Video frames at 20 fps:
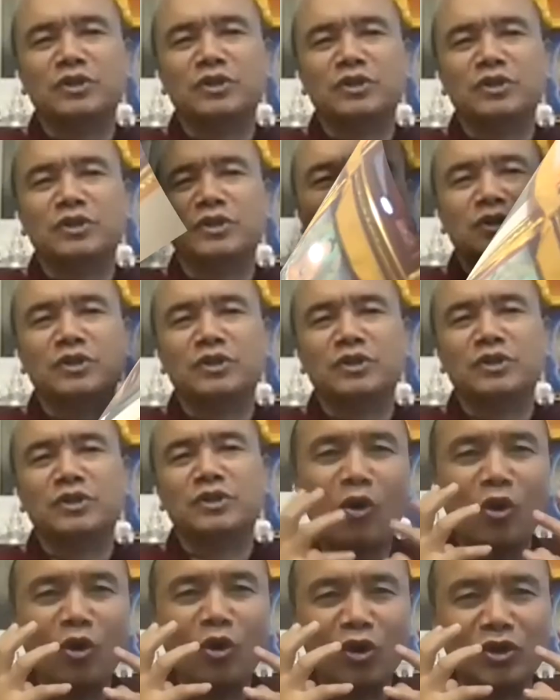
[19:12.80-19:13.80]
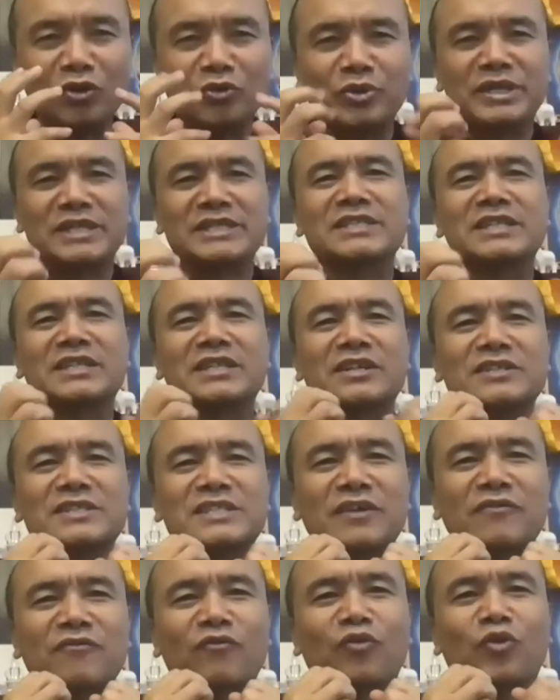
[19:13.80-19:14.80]
and they're all raising the
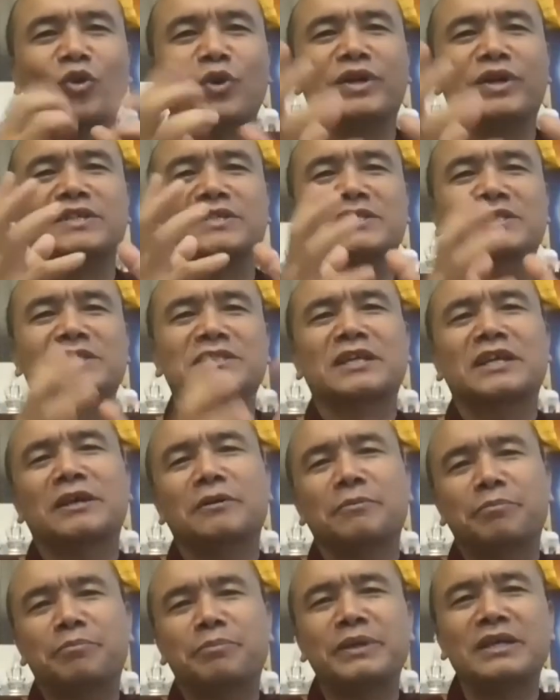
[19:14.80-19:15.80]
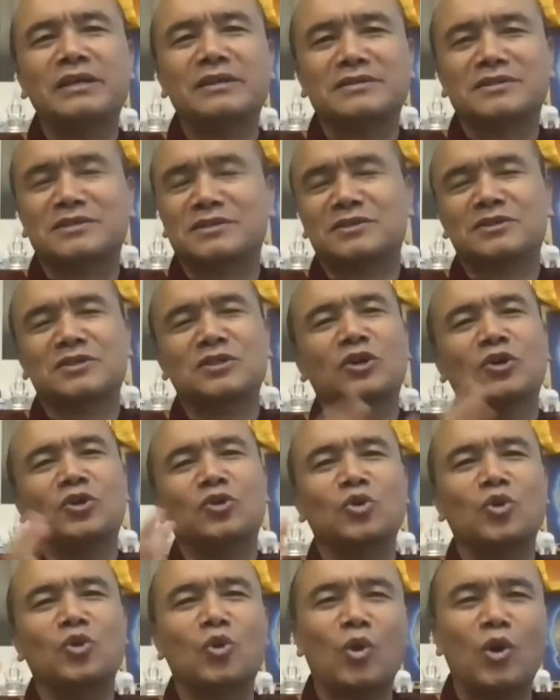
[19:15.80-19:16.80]
same voice: peace,
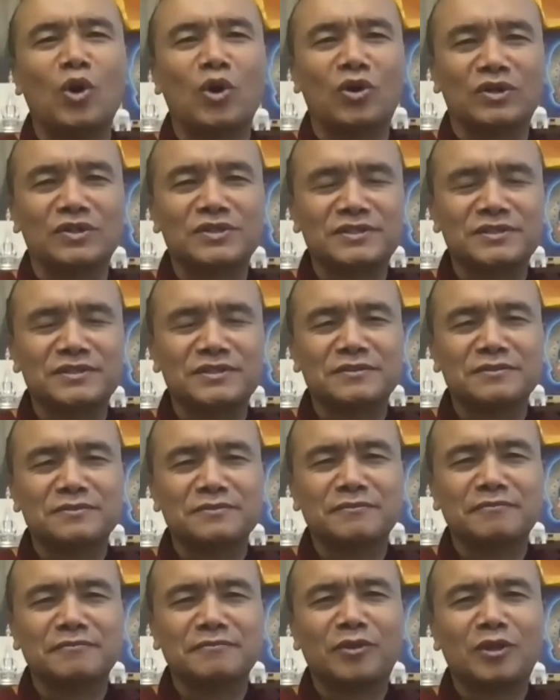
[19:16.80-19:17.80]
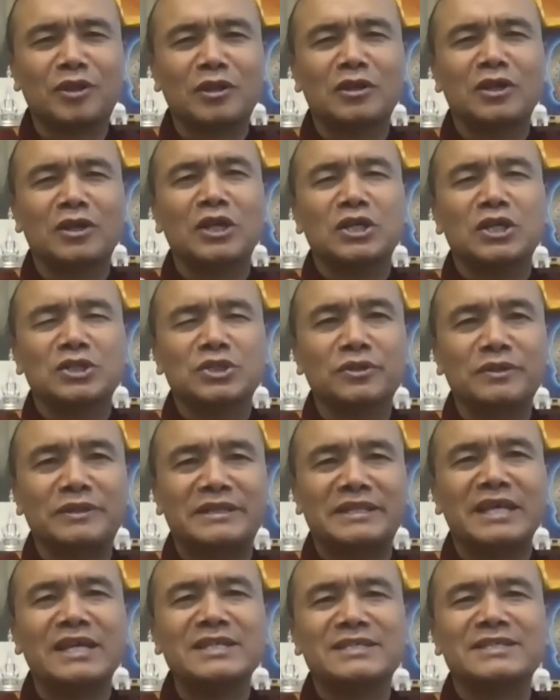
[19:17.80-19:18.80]
no wars. So
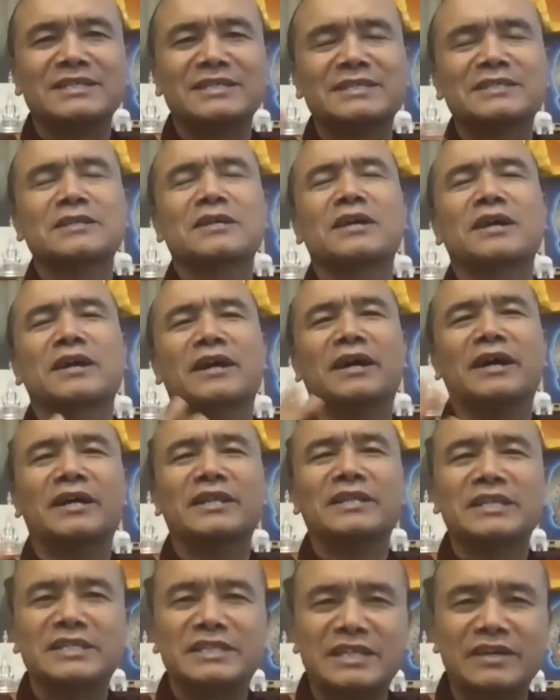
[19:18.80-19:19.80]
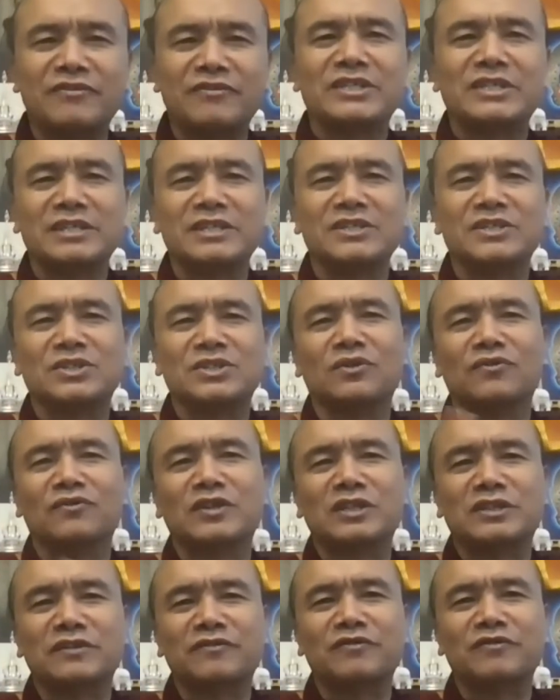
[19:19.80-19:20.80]
this, the devotees of the
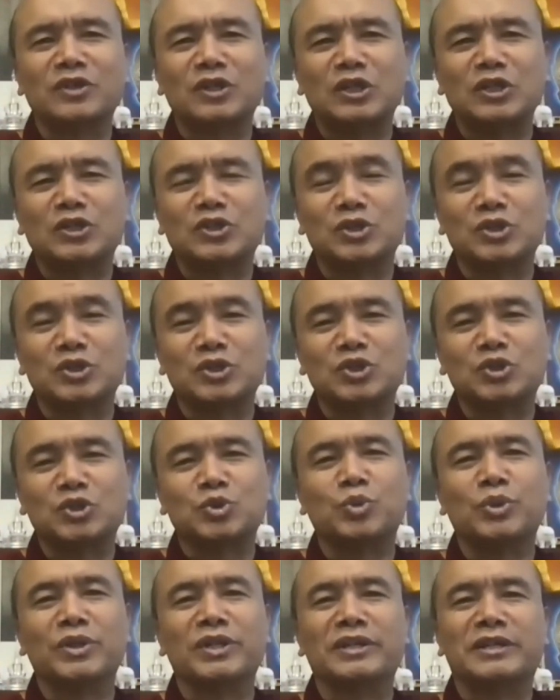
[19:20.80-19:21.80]
different religions will